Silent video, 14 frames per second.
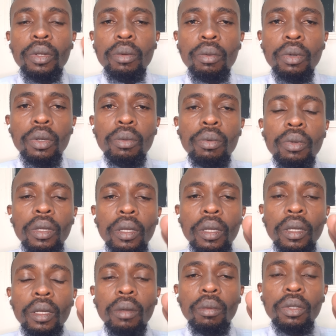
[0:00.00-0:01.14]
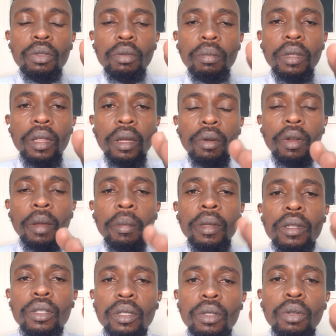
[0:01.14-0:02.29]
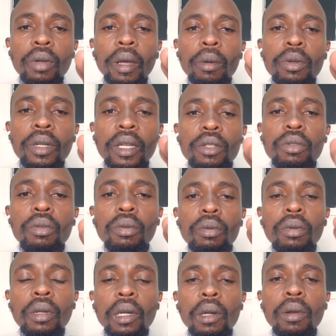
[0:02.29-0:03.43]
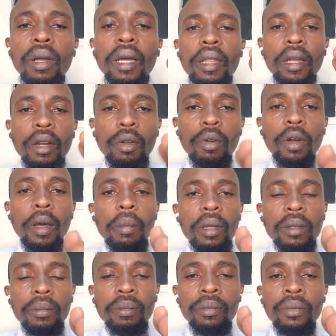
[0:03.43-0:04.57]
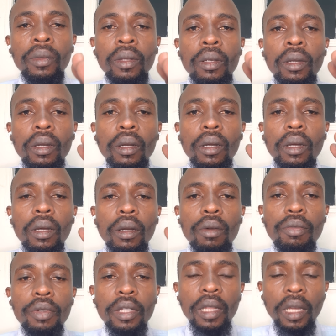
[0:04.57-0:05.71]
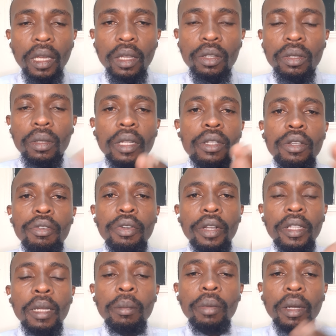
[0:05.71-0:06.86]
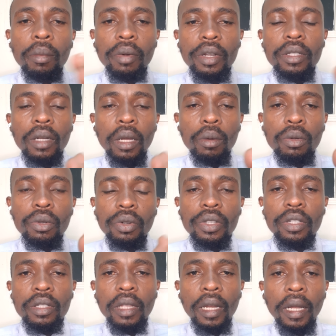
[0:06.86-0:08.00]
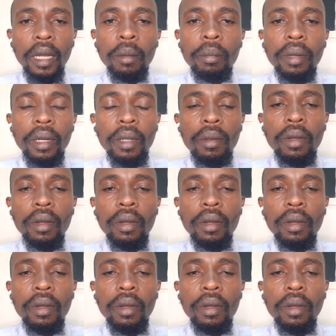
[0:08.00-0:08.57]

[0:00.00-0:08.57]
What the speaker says: What will be the requirements? So I want us to look at the requirement. In the case, let's say for example, I want to register a company.